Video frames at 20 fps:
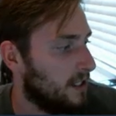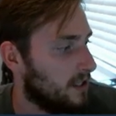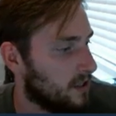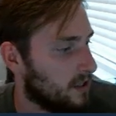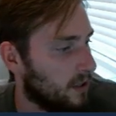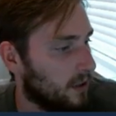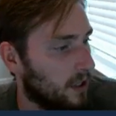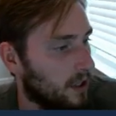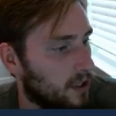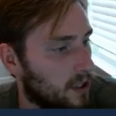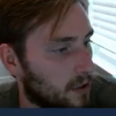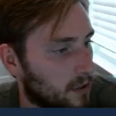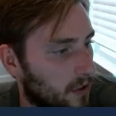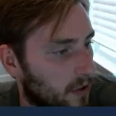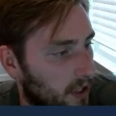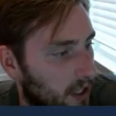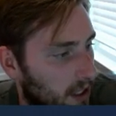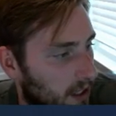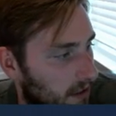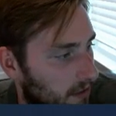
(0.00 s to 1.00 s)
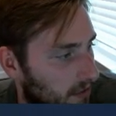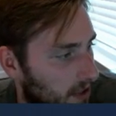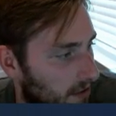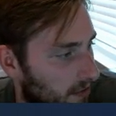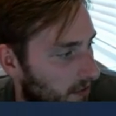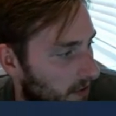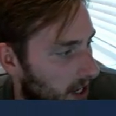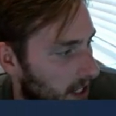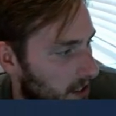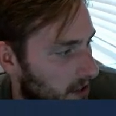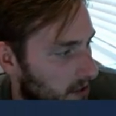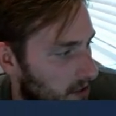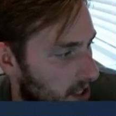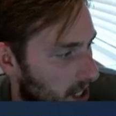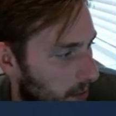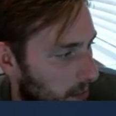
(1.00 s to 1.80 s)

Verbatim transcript: So I do think if they find those